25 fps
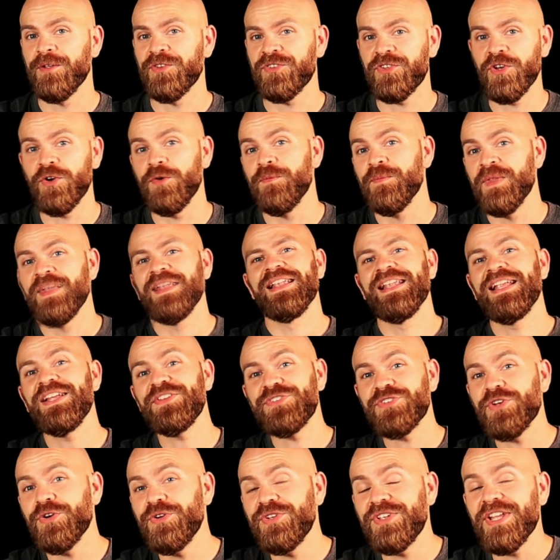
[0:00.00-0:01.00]
So
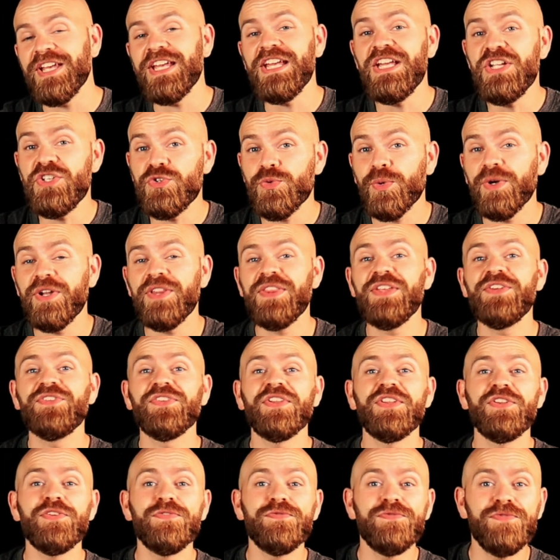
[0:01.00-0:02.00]
let's go into each one of
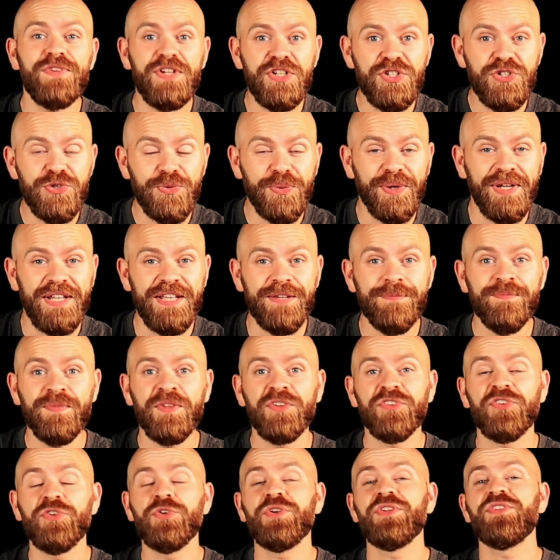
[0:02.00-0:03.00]
these individually
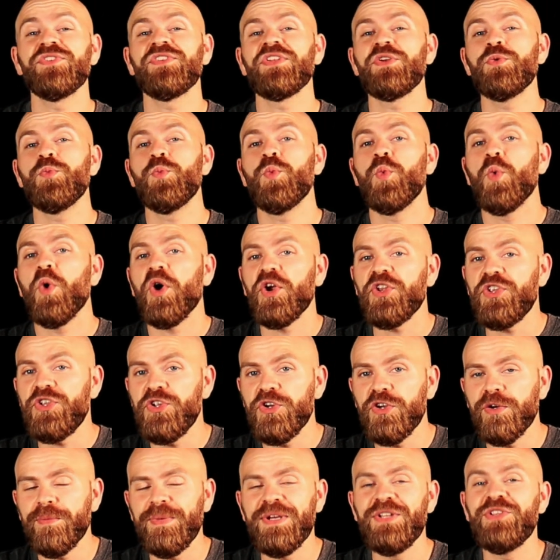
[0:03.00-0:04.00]
so you can see what
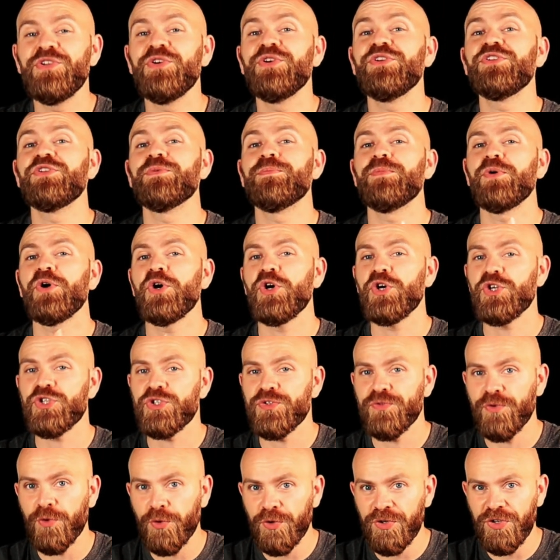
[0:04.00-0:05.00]
you could be doing to
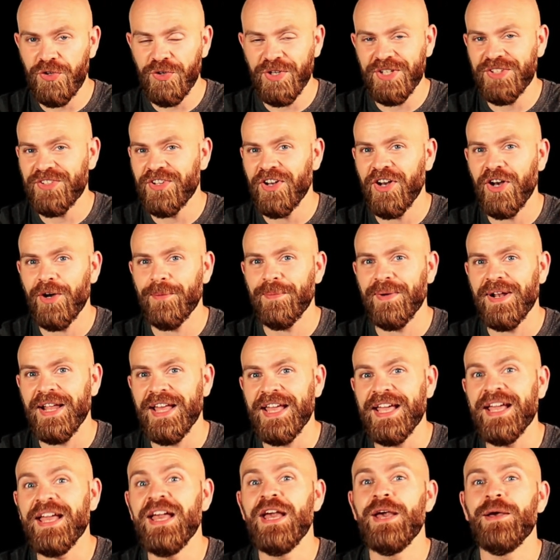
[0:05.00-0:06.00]
push forward your guitar
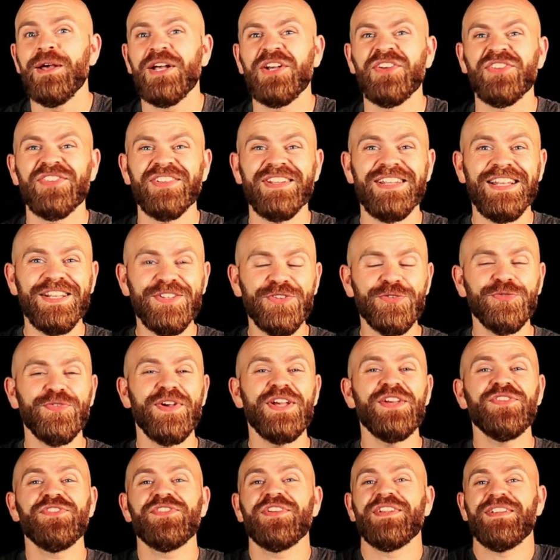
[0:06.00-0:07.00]
playing, because let's
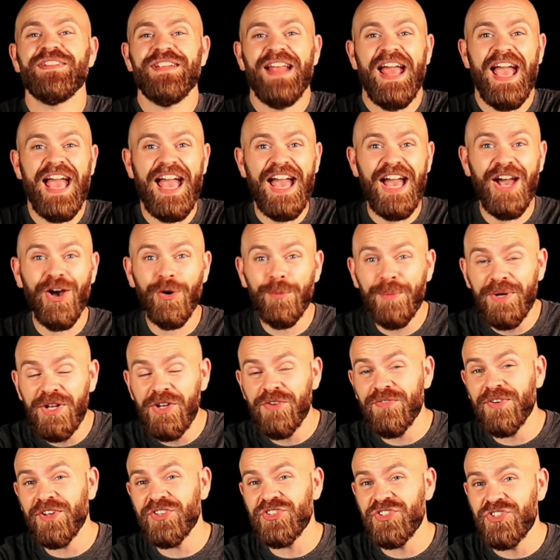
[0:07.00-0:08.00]
face it, how many
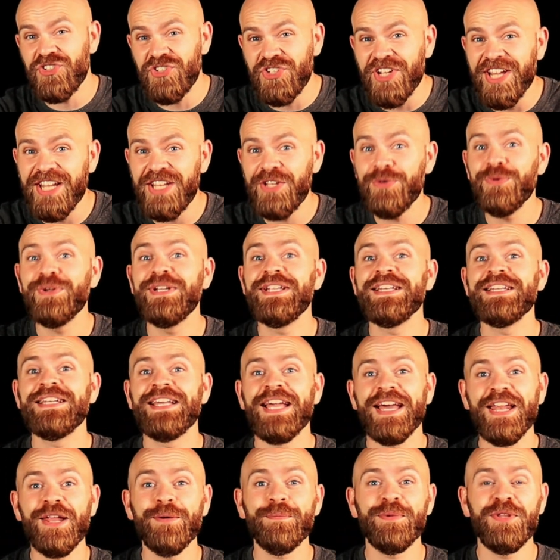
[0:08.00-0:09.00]
of us genuinely
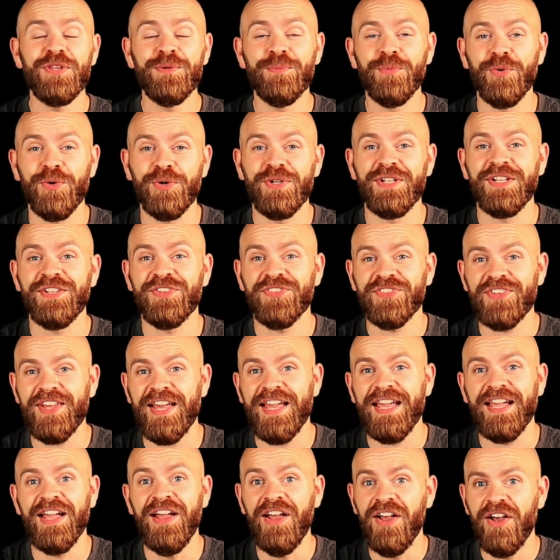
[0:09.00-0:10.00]
get up in the morning
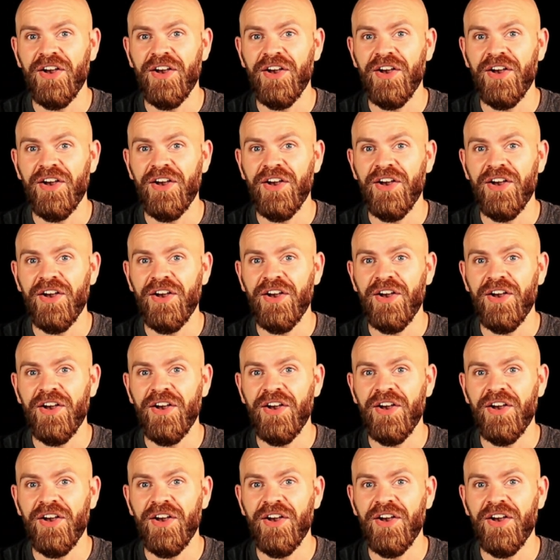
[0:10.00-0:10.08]
saying,